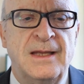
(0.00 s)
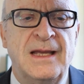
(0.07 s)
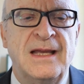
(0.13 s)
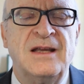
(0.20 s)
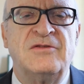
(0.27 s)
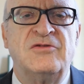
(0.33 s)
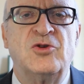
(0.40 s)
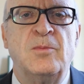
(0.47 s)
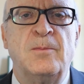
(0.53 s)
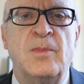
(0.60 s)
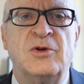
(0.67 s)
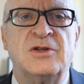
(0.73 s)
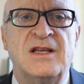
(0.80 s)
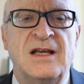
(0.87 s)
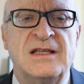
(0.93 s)
If you
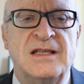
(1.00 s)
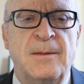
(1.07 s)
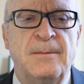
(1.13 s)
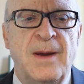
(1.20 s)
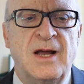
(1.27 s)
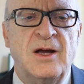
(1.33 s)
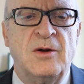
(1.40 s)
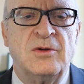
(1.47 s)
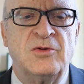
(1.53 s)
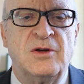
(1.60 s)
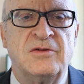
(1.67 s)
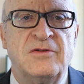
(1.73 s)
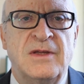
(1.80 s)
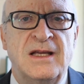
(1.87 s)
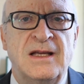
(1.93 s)
possess a
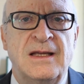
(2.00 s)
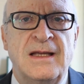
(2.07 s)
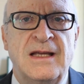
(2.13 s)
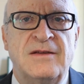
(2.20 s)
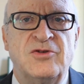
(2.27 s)
myography,